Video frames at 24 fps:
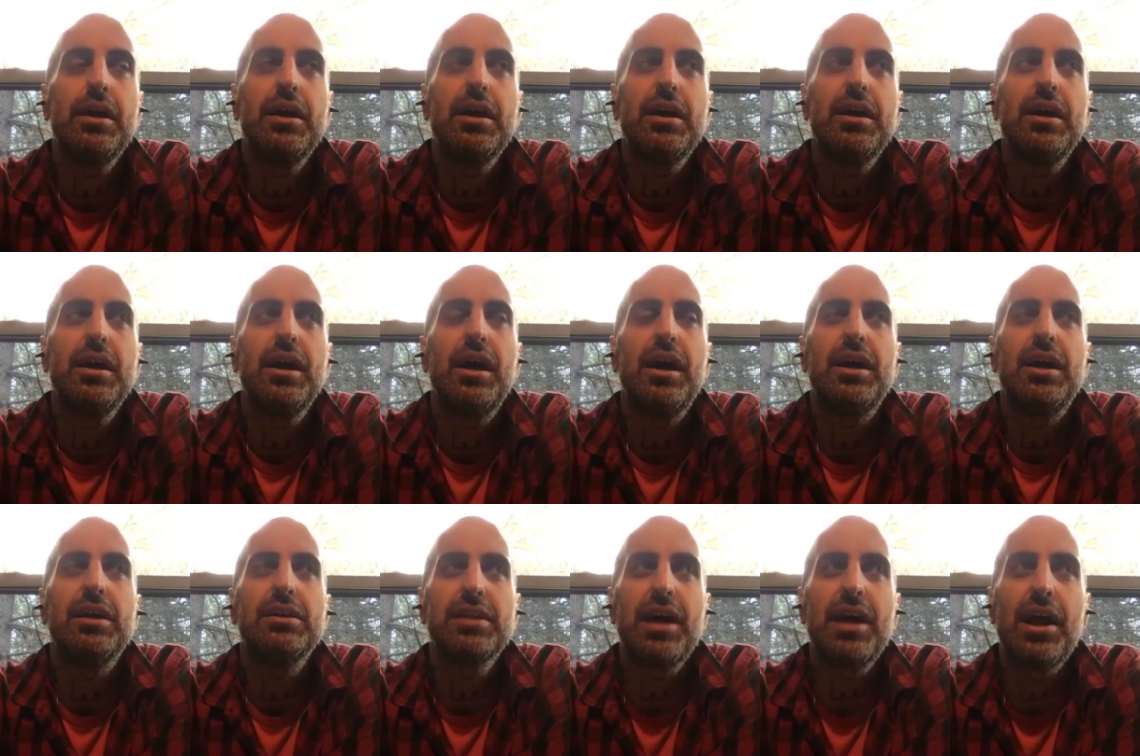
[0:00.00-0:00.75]

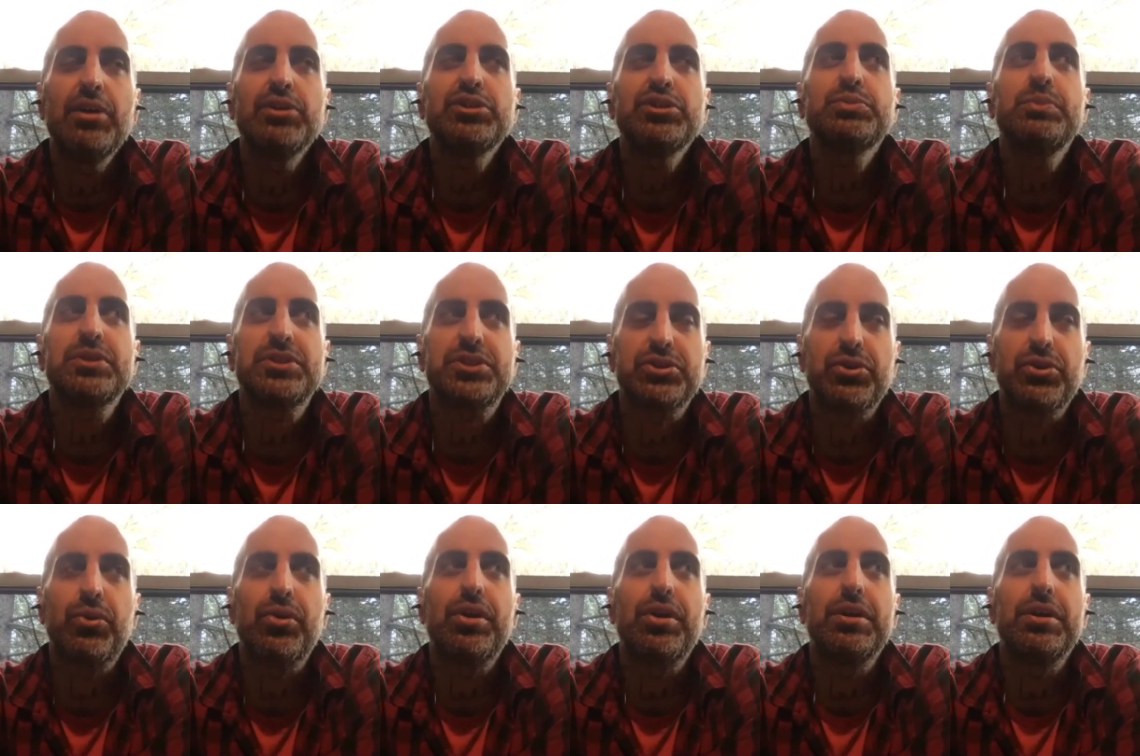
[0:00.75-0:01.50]
Large
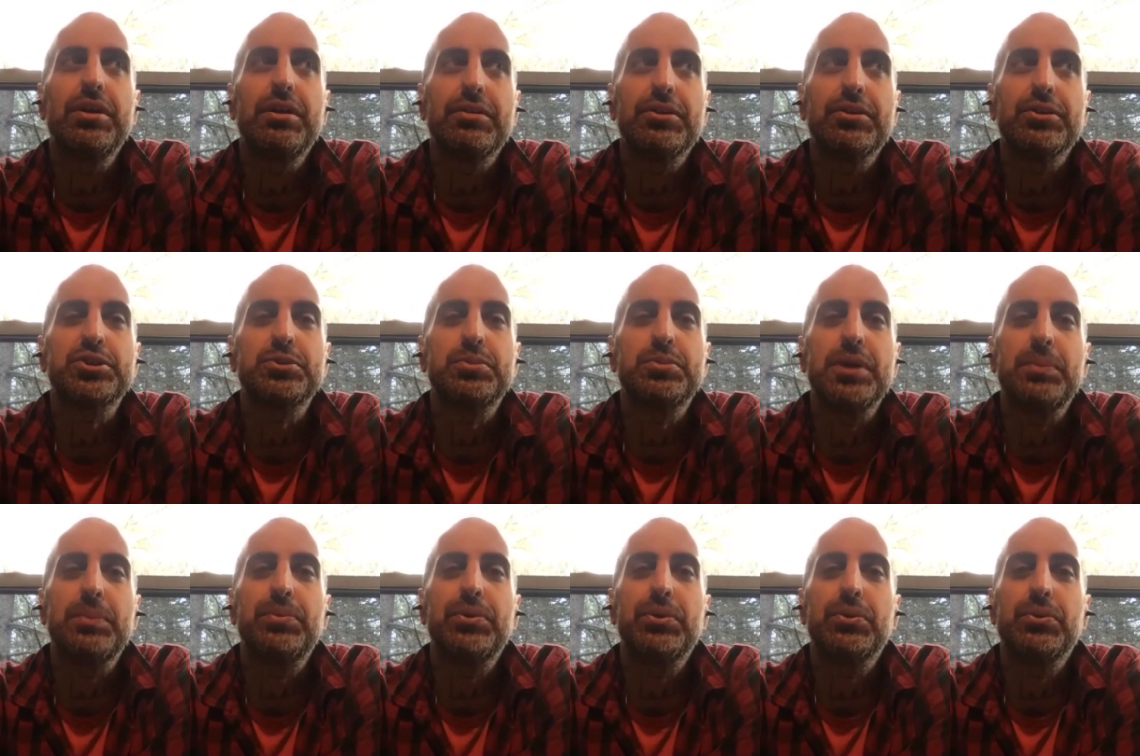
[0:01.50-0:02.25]
majority of those
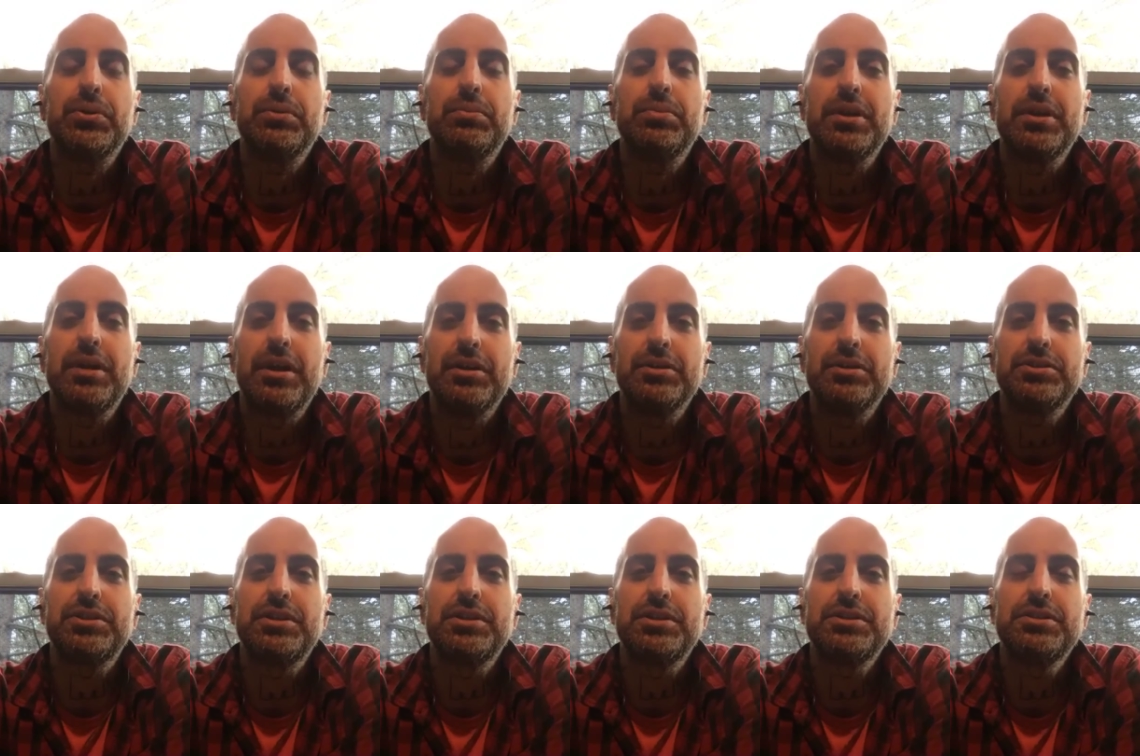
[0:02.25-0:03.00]
people would be
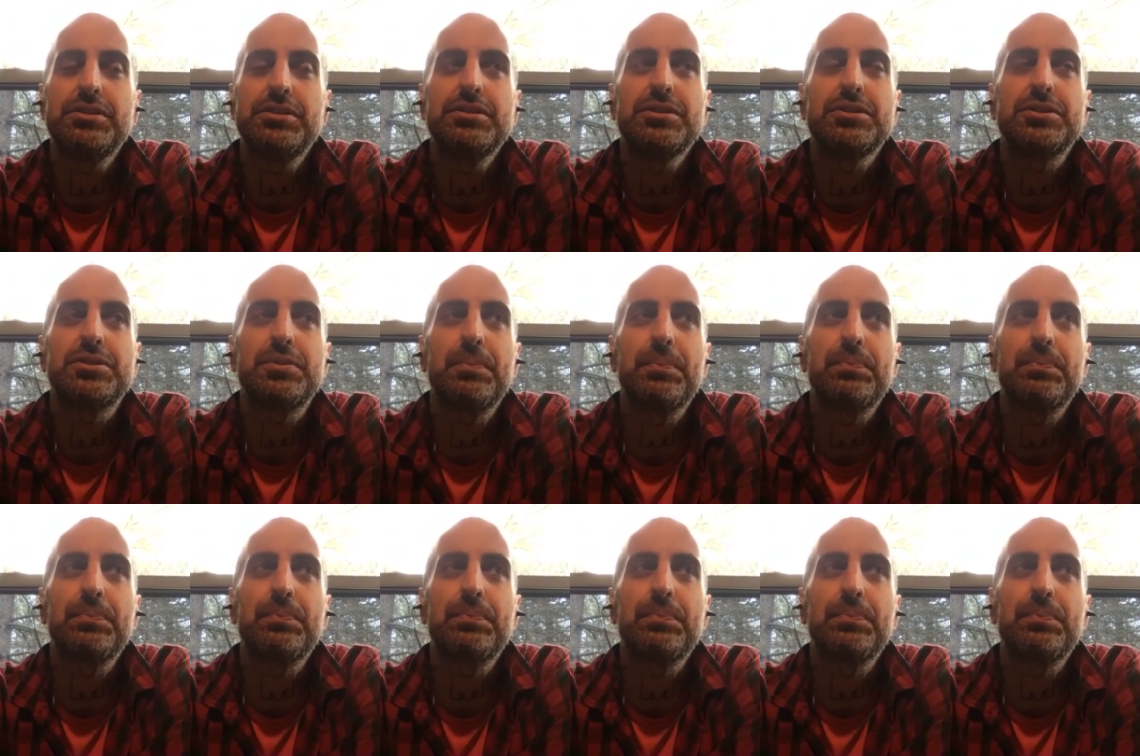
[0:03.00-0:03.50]
hairdressers,